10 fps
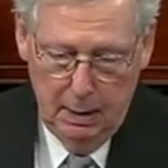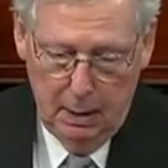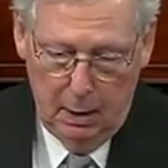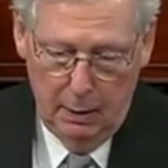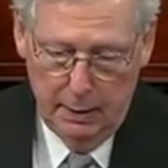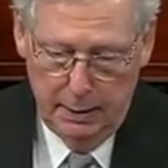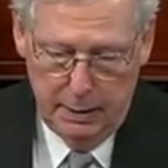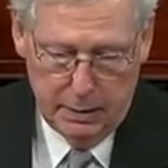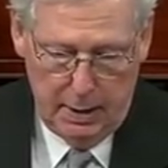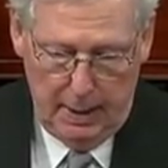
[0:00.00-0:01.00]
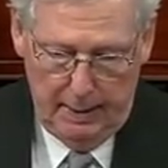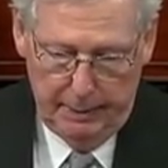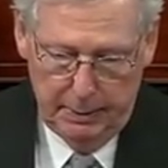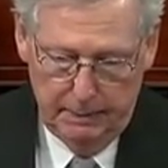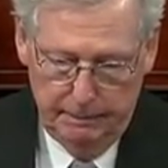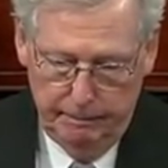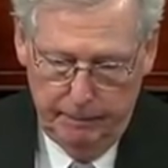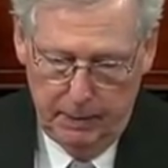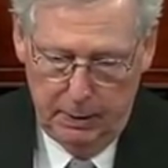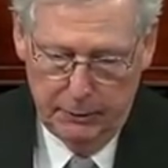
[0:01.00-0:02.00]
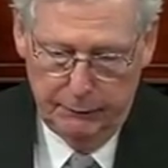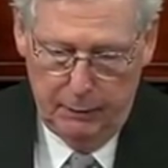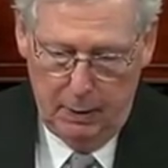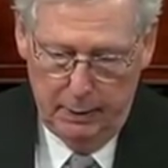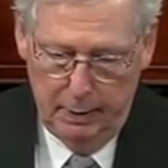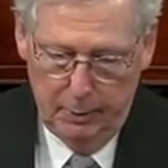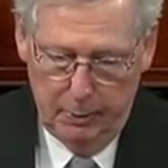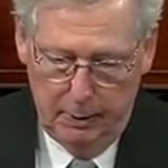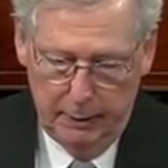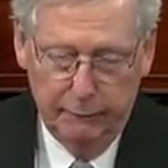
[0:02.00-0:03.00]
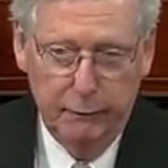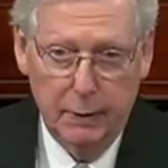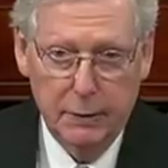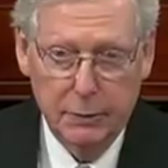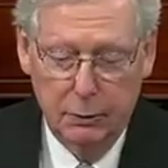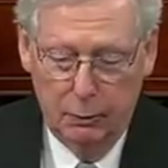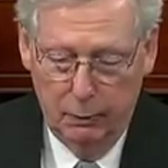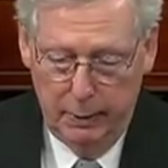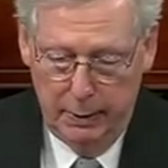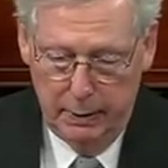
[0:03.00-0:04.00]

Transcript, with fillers: All that needs to happen is for our Democratic friends to agree